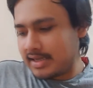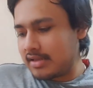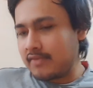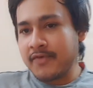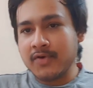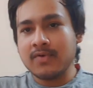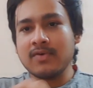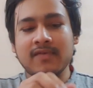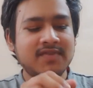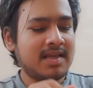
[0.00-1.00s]
If you
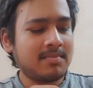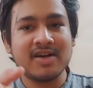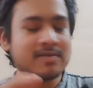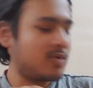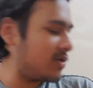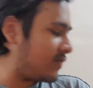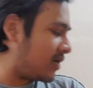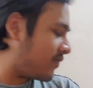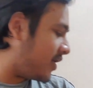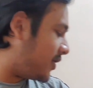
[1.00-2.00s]
have seen much
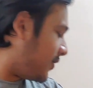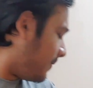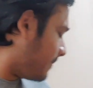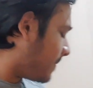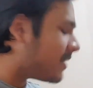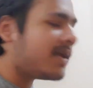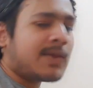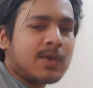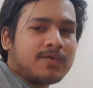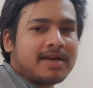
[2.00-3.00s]
motovlog video,
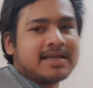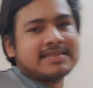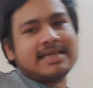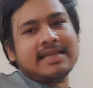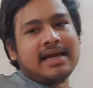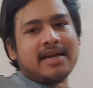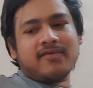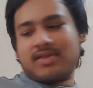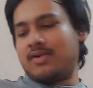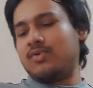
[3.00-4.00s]
you will see that
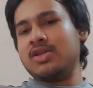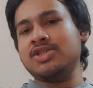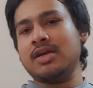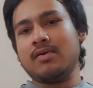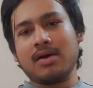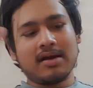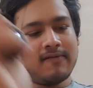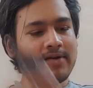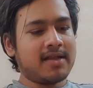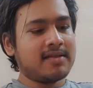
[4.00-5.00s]
without the J hook I've
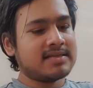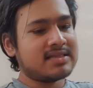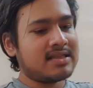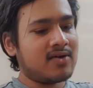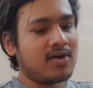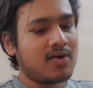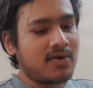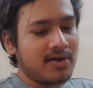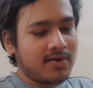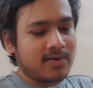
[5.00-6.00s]
done this. Now how do
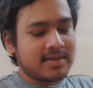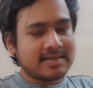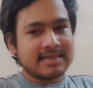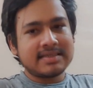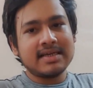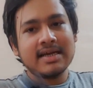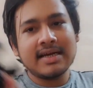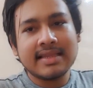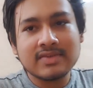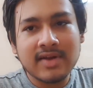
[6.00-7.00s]
you do this is,
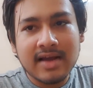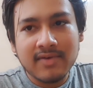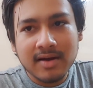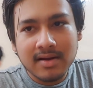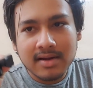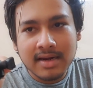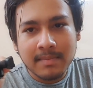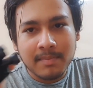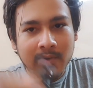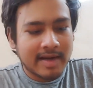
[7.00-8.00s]
this will have a
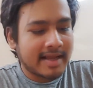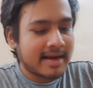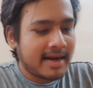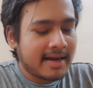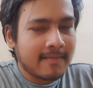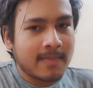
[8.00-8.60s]
clip mounting, right?